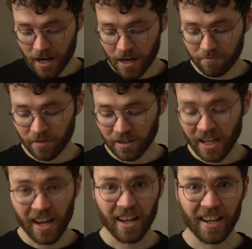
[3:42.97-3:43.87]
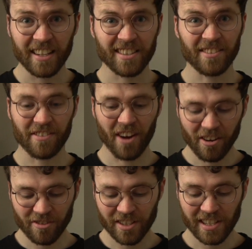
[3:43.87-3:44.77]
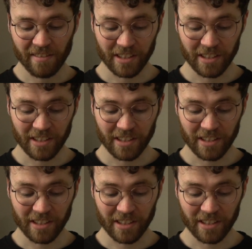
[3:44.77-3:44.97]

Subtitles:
It's for £170.